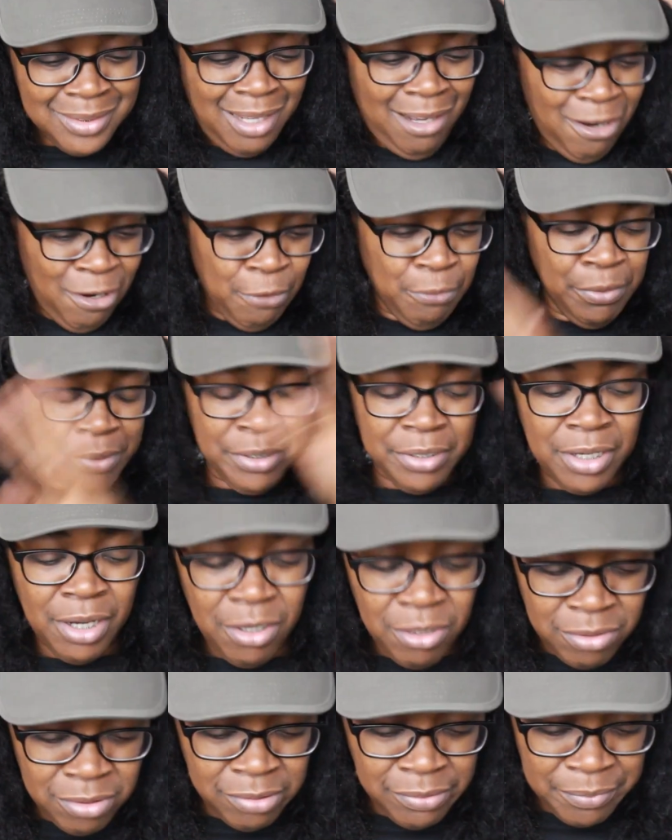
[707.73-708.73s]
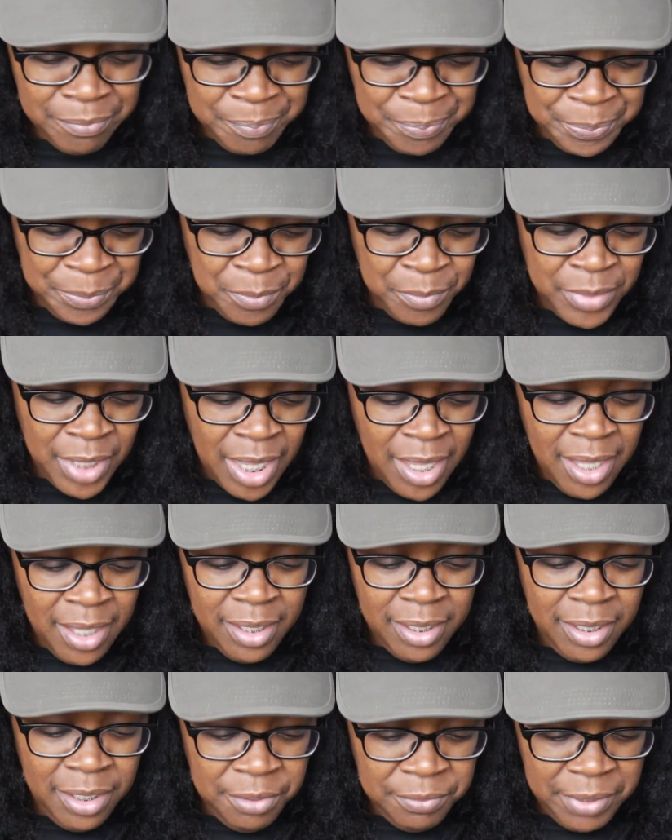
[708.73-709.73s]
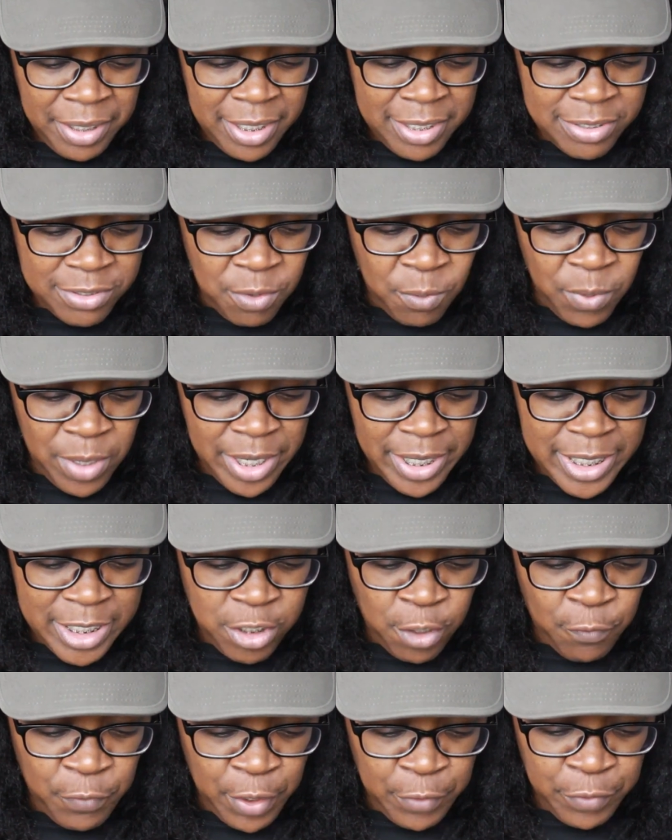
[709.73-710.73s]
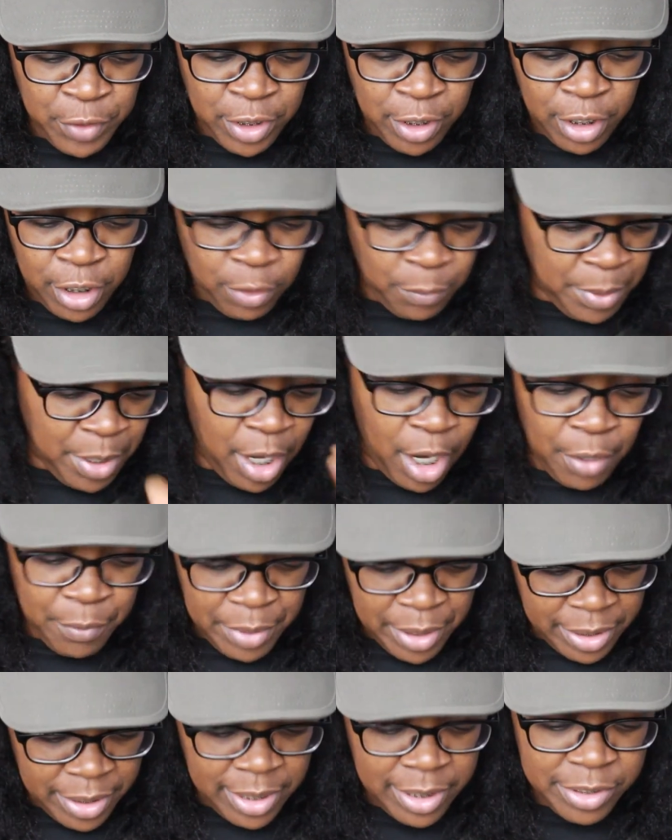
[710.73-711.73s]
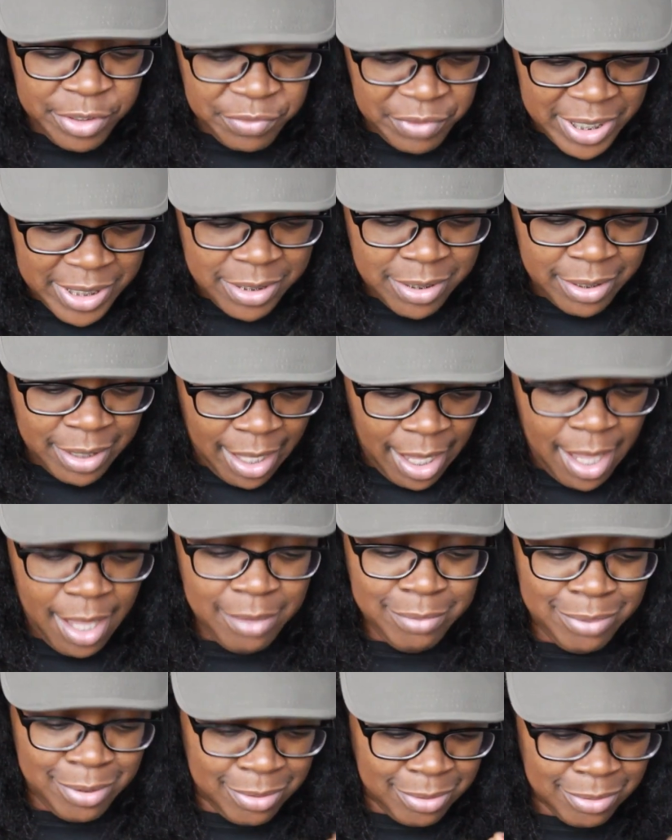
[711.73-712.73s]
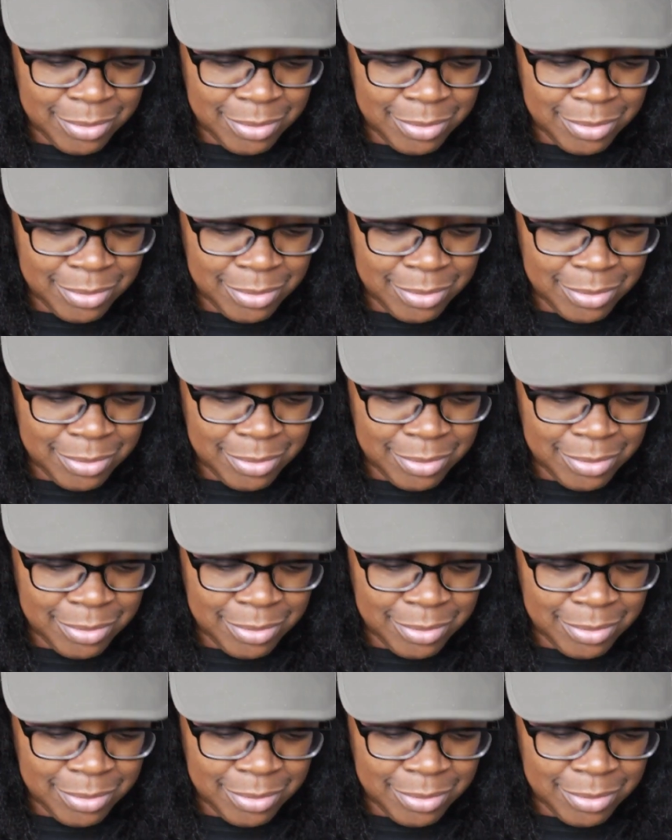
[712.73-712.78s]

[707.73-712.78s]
I don't want to know. Anyways, what is your favorite color? We already addressed that.